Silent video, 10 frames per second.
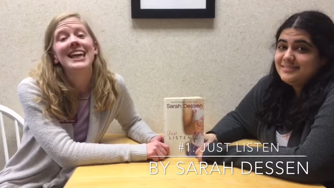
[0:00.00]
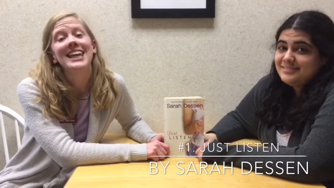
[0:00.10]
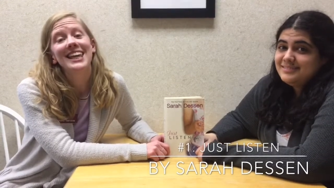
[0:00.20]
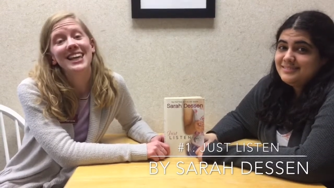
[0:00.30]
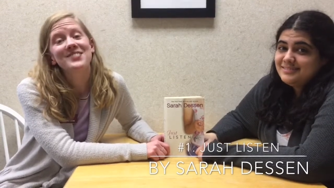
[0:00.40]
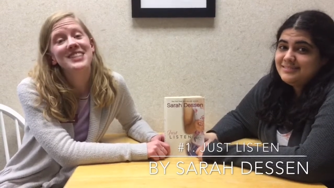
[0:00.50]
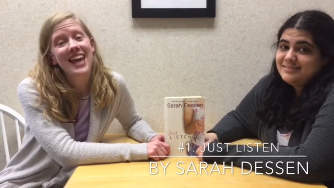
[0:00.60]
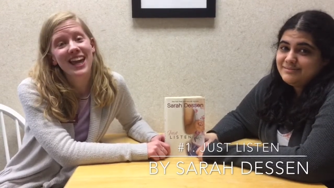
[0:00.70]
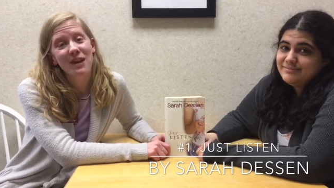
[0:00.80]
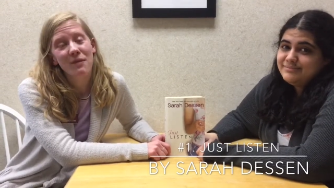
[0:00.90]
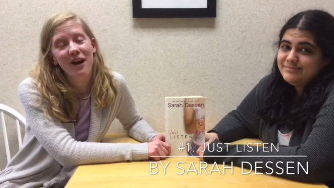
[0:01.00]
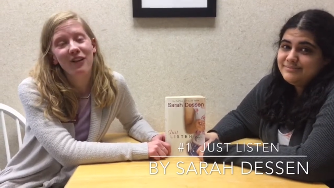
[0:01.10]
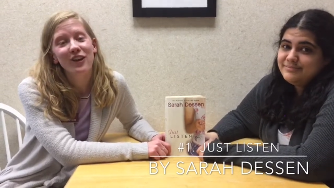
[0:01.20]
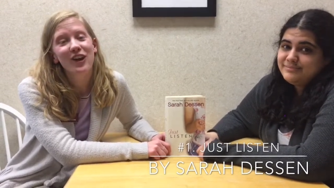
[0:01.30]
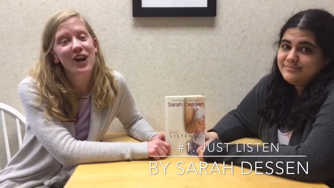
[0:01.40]
Speaker 1: He gives Annabel
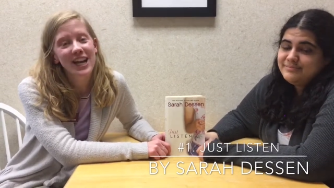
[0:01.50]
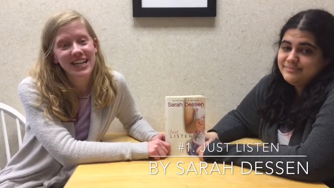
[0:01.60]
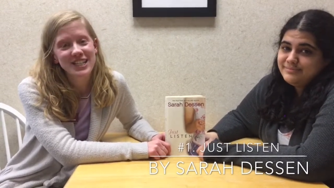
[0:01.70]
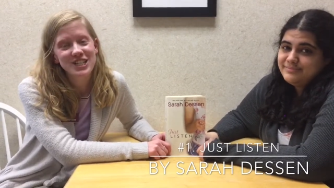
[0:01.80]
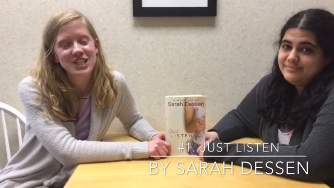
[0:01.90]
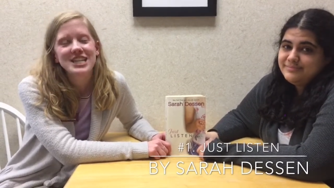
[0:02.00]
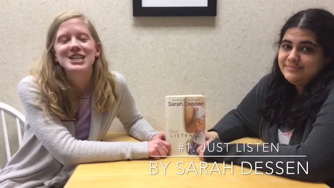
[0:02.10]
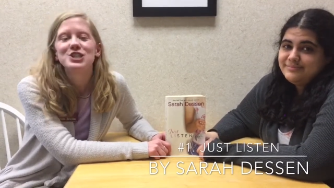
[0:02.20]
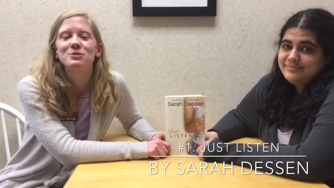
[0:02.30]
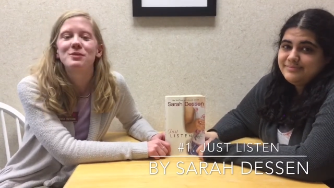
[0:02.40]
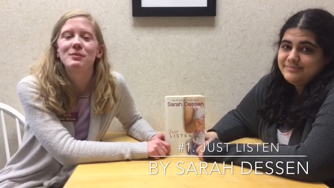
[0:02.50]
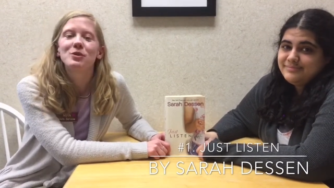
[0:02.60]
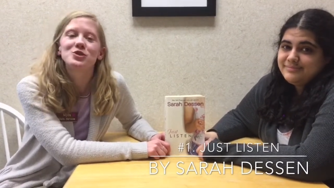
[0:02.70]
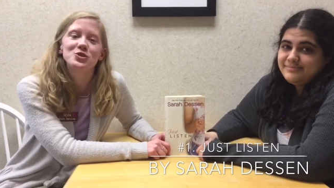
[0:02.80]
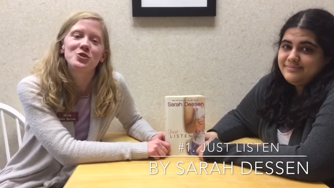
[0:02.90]
the courage to be
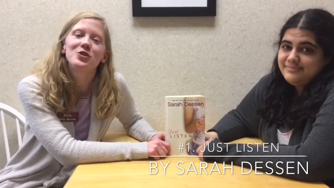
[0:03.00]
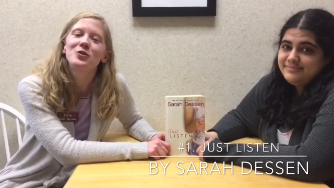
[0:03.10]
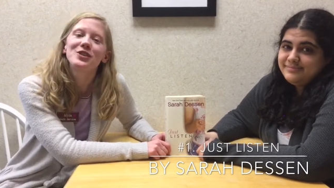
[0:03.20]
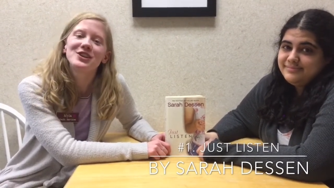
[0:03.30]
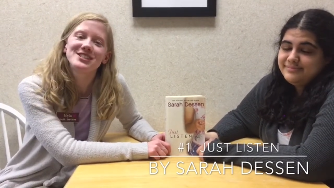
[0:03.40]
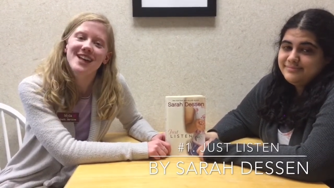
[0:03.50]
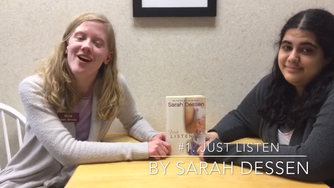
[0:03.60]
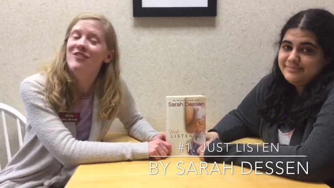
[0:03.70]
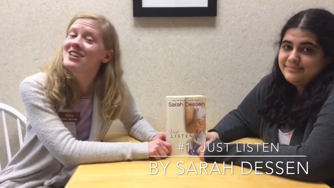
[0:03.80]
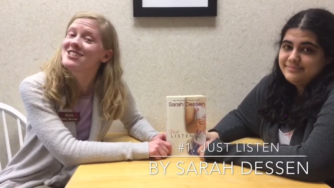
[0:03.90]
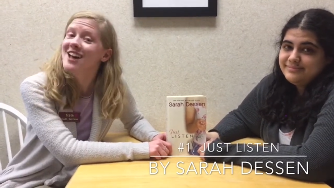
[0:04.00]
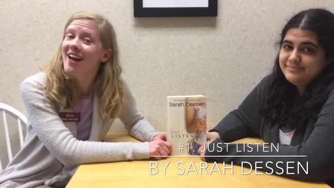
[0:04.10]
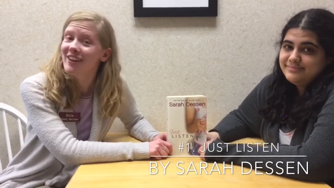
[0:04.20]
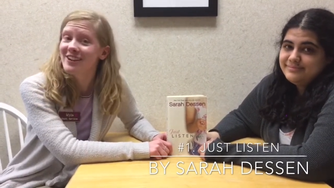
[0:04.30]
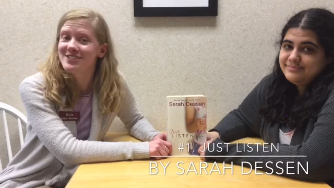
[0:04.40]
more truthful with herself and to
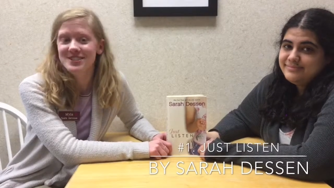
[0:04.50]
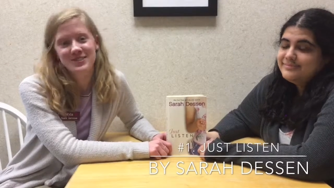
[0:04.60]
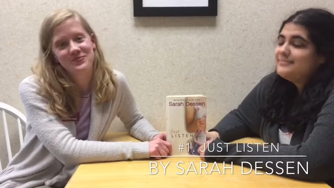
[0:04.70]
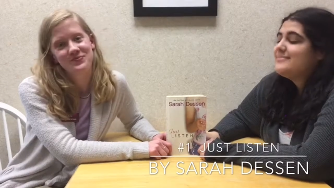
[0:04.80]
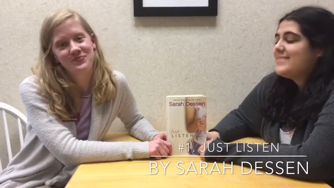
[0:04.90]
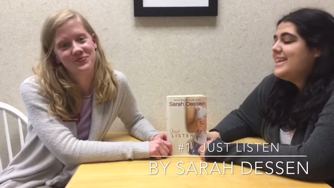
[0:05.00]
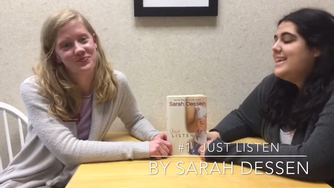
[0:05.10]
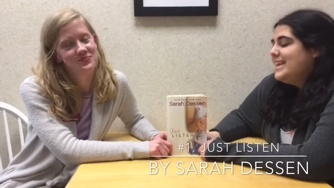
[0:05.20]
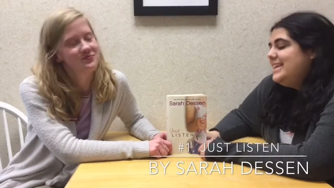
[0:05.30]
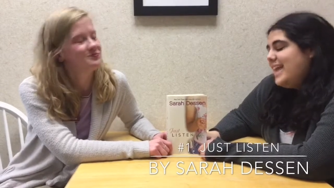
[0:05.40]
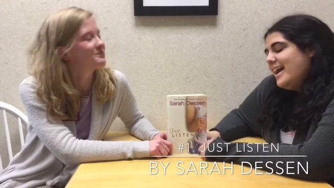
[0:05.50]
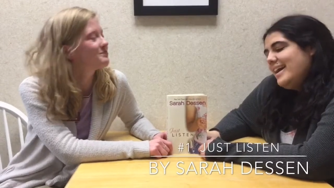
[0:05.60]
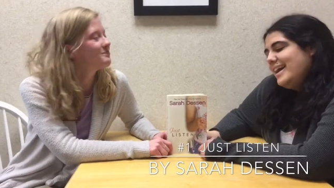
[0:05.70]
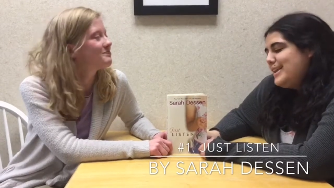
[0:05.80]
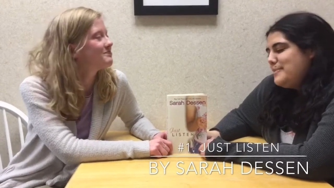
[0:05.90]
others.
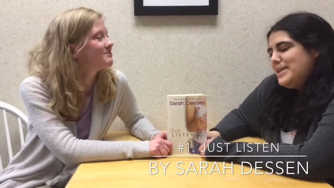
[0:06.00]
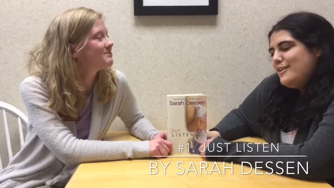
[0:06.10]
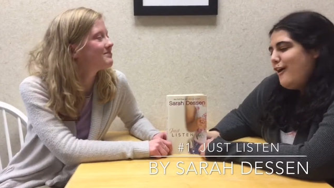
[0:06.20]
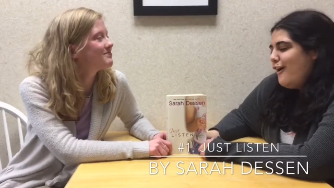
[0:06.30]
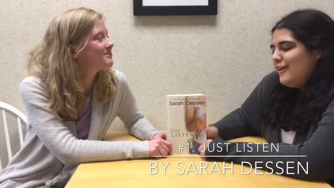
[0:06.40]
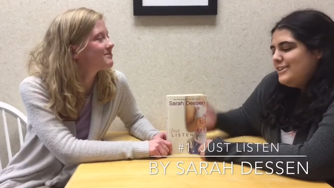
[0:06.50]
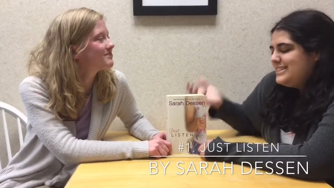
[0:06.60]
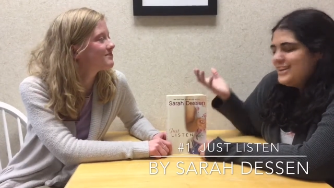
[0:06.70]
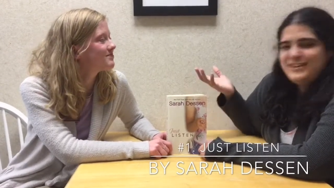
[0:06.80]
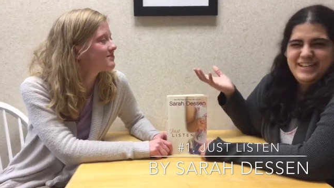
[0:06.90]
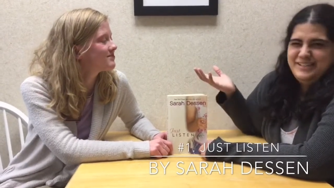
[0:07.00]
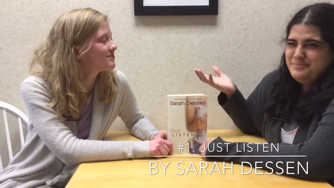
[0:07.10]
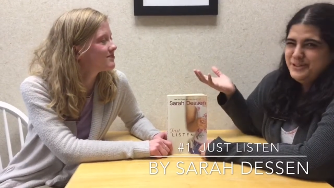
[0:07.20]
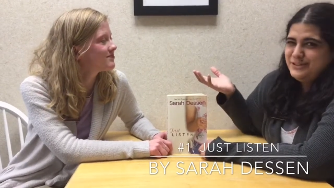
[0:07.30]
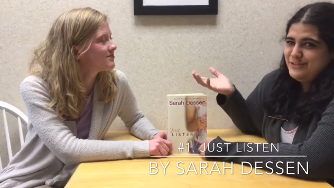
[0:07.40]
Speaker 2: Yeah, and I mean, all Sarah
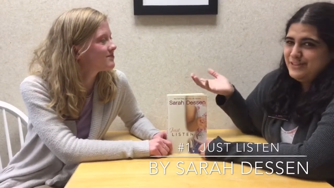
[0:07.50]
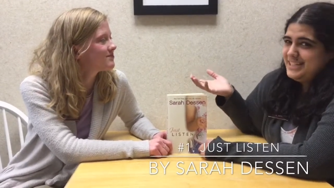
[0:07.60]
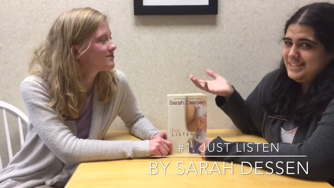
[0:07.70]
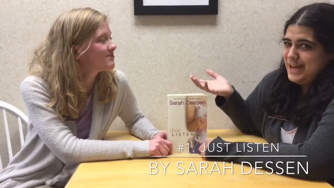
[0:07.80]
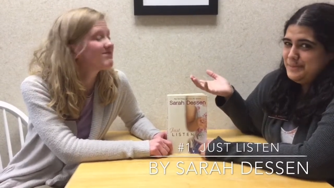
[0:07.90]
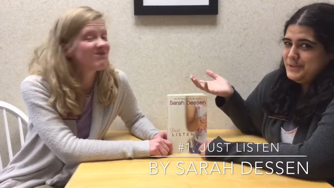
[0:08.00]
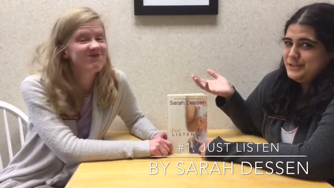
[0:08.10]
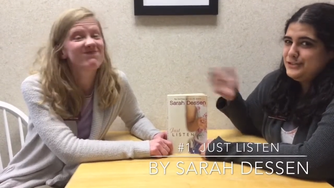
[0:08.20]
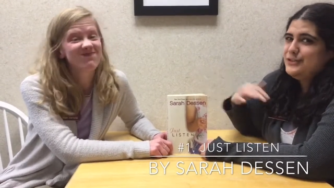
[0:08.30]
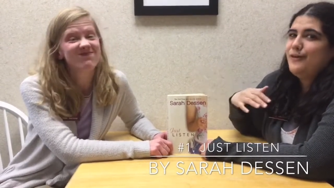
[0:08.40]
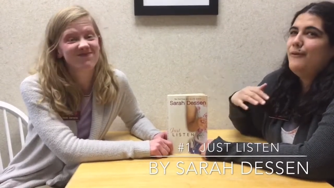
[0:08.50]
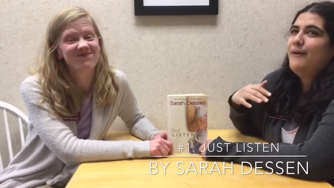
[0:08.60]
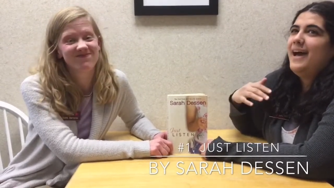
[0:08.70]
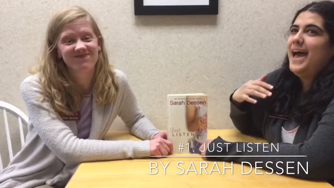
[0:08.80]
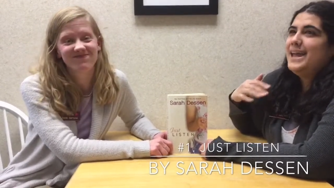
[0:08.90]
Dessen books are really timeless,
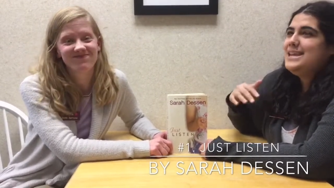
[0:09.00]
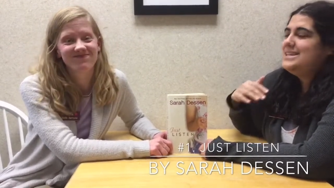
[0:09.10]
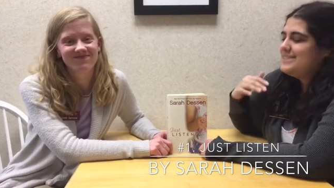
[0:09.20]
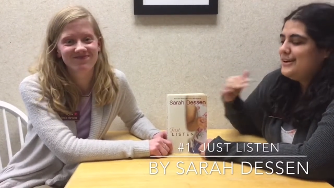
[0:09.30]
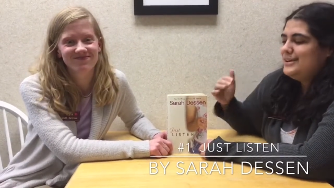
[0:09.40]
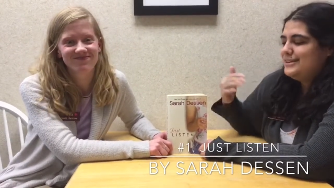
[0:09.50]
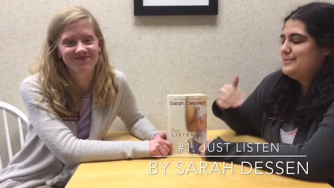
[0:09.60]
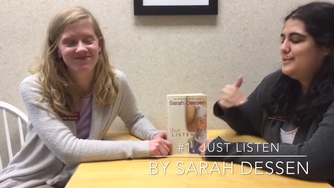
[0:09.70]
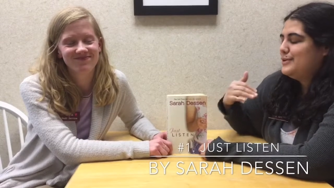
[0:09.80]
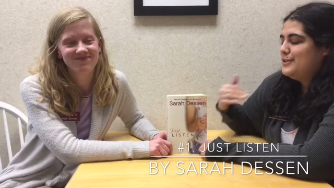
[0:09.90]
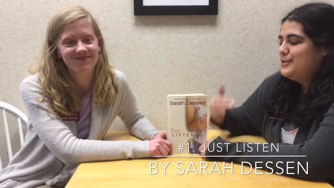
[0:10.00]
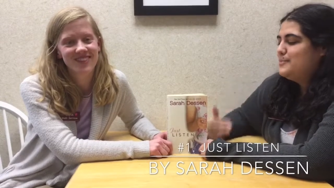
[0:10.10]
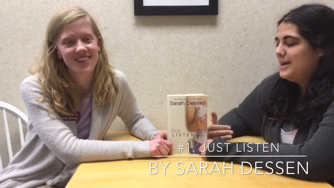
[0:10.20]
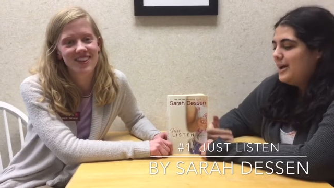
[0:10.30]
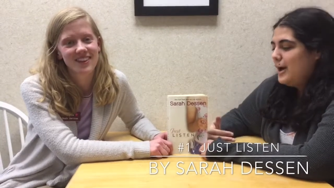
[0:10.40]
so any Sarah Dessen book that you
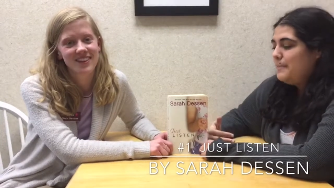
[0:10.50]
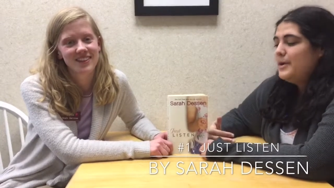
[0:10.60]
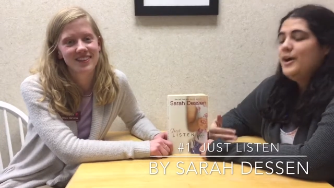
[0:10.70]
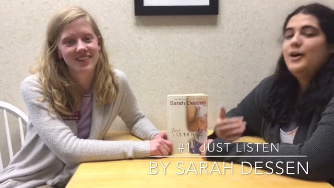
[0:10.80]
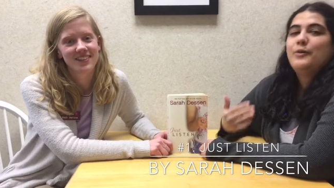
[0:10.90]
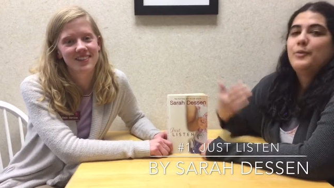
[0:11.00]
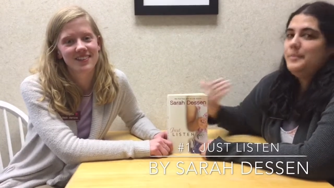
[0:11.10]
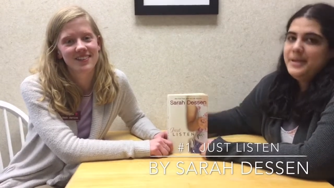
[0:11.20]
pick up will